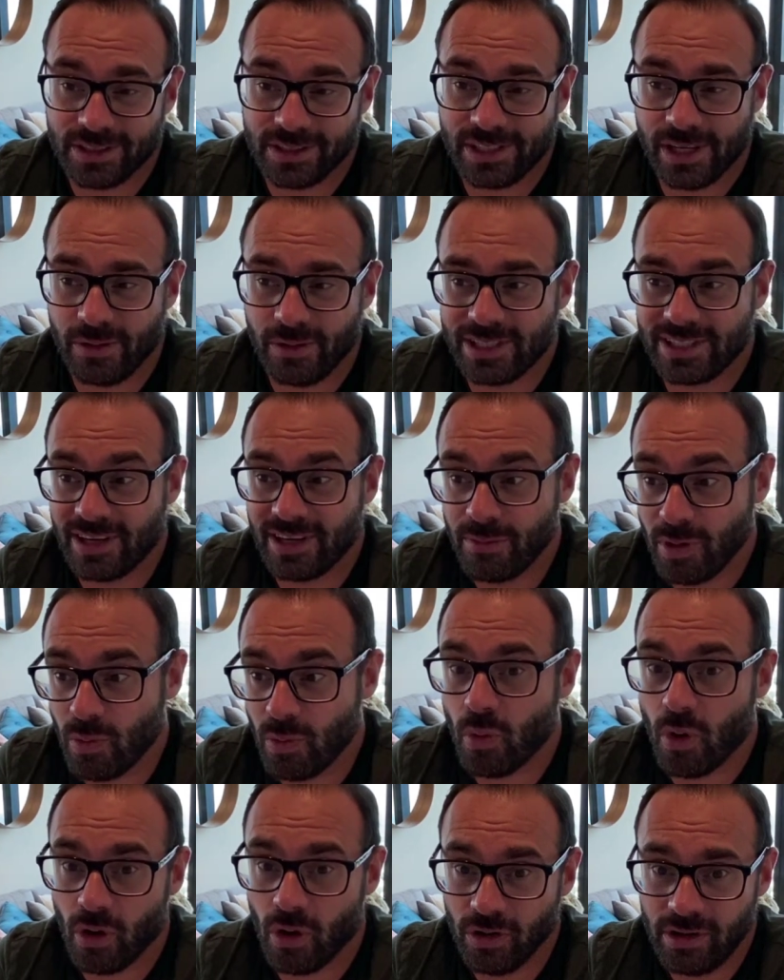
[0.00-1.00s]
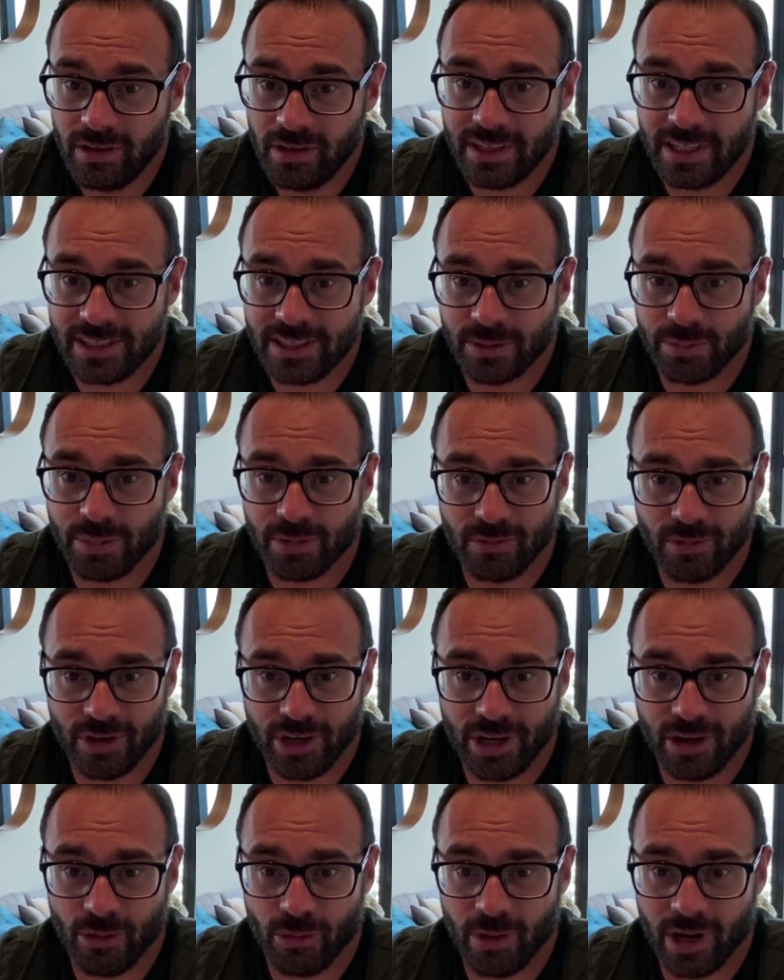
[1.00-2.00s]
So assignment 1 is up and
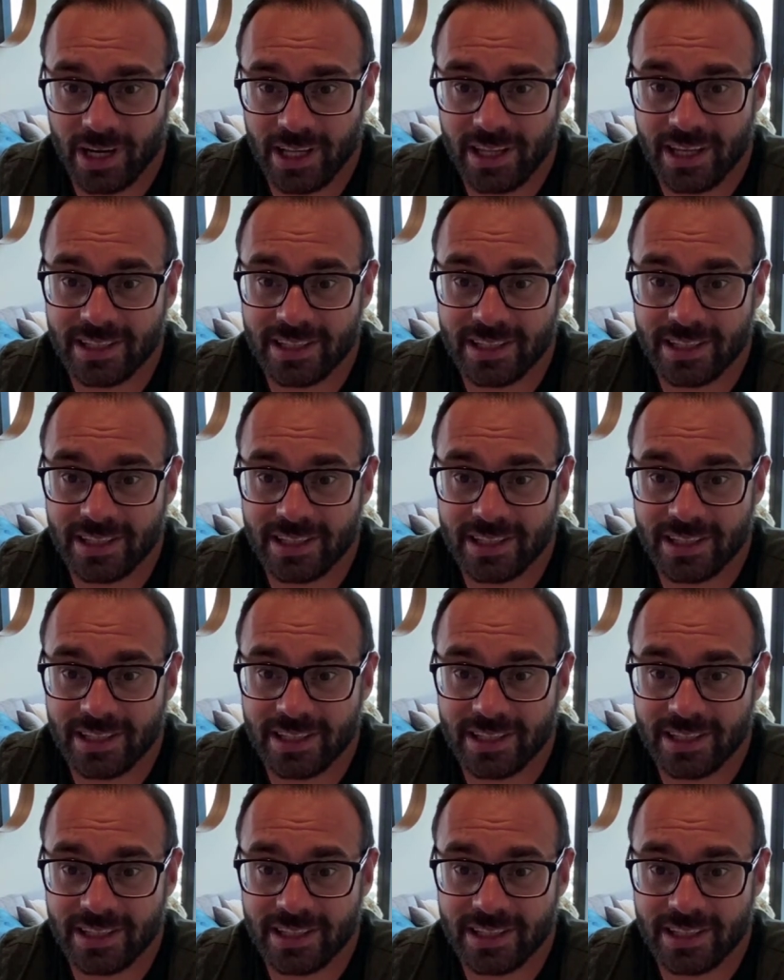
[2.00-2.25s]
running already.